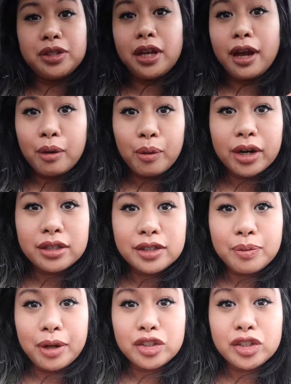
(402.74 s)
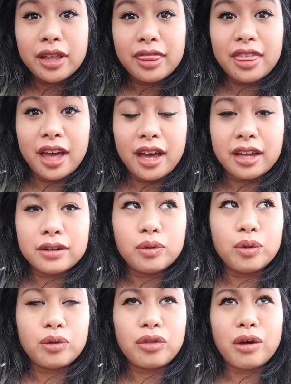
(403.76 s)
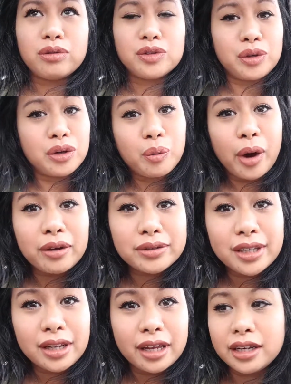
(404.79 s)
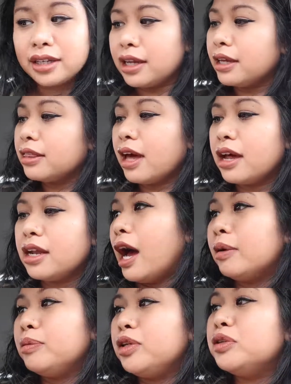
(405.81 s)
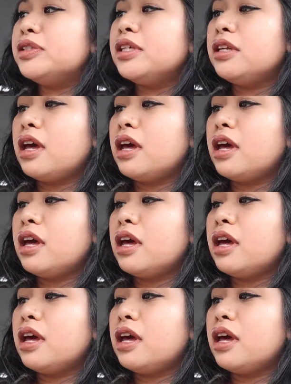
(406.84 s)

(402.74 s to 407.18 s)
today I wanted to mention that oh that was weird why was the lighting like that I'm using